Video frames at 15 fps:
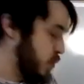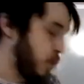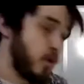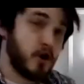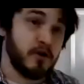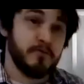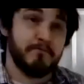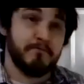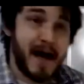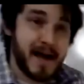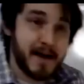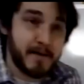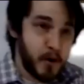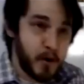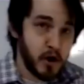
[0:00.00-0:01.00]
or
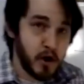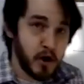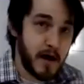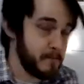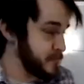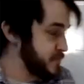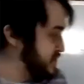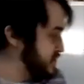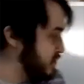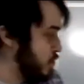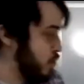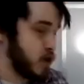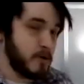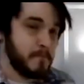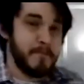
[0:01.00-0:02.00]
buying pull-ups
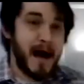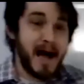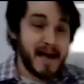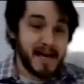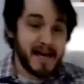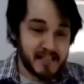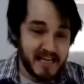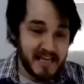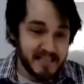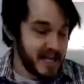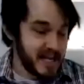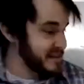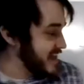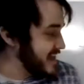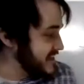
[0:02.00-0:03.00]
or buying things
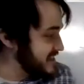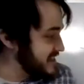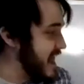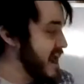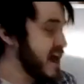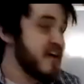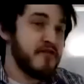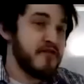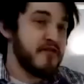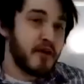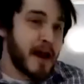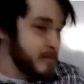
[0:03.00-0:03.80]
like this, they're